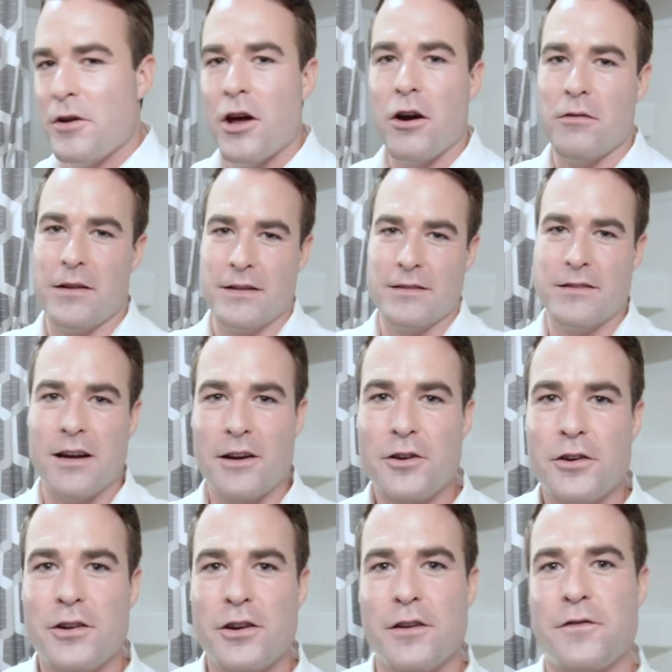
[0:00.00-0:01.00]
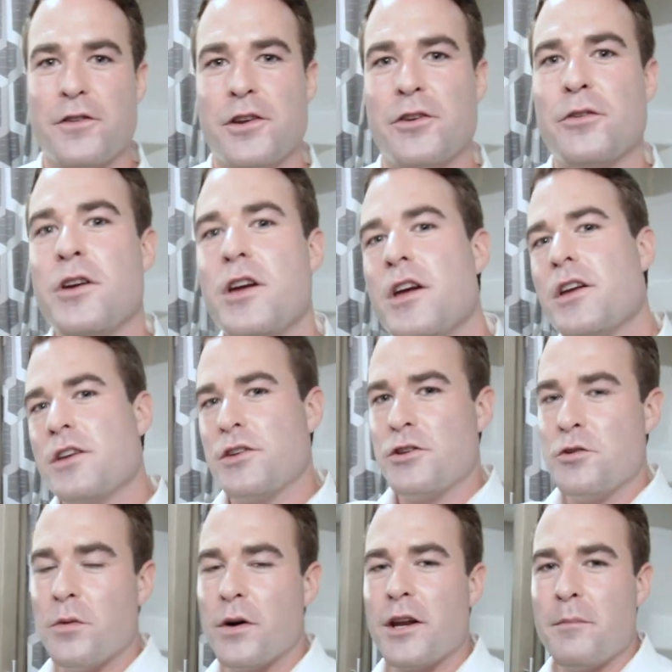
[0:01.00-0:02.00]
No, it's not good enough for you
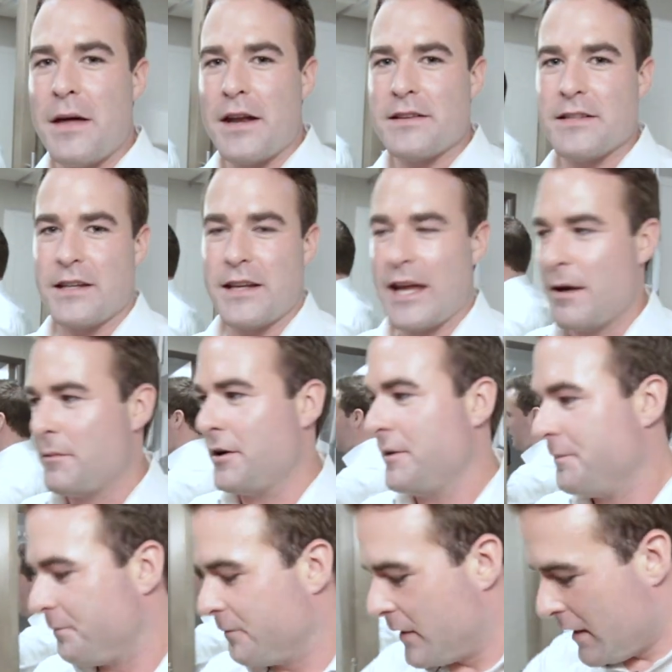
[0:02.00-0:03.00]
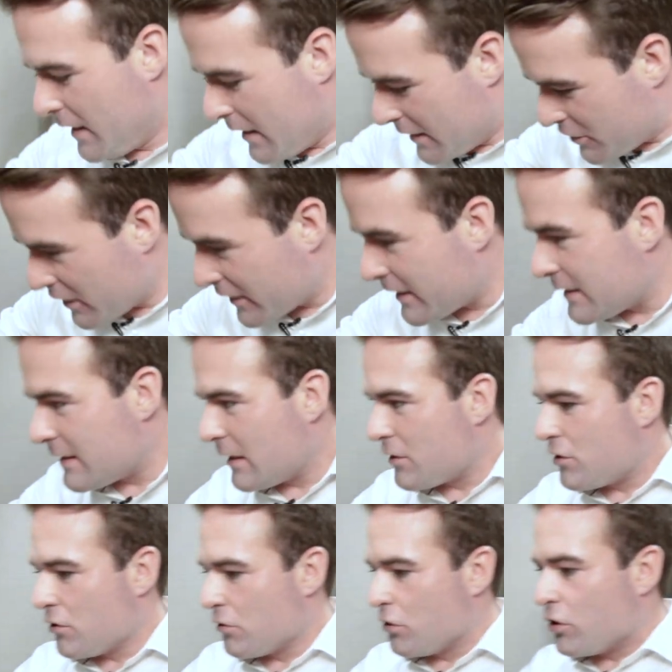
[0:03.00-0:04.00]
you want a medicine cabinet. Check this
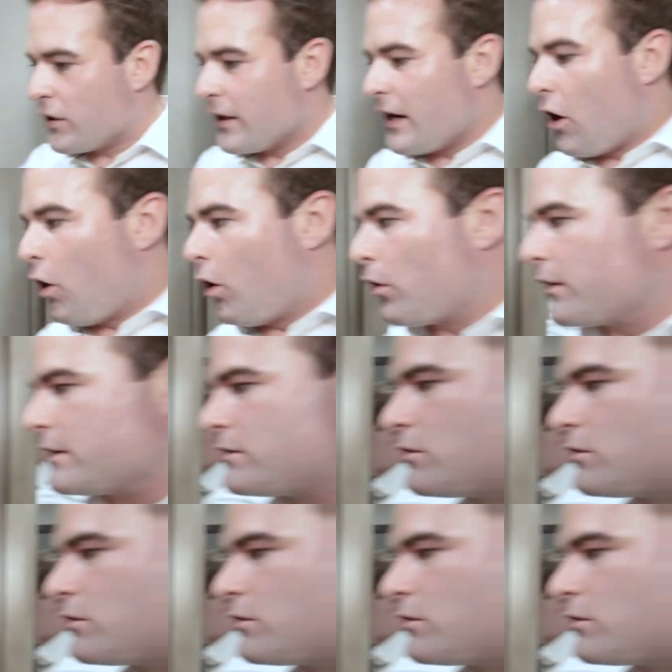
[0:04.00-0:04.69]
out too. Look at all this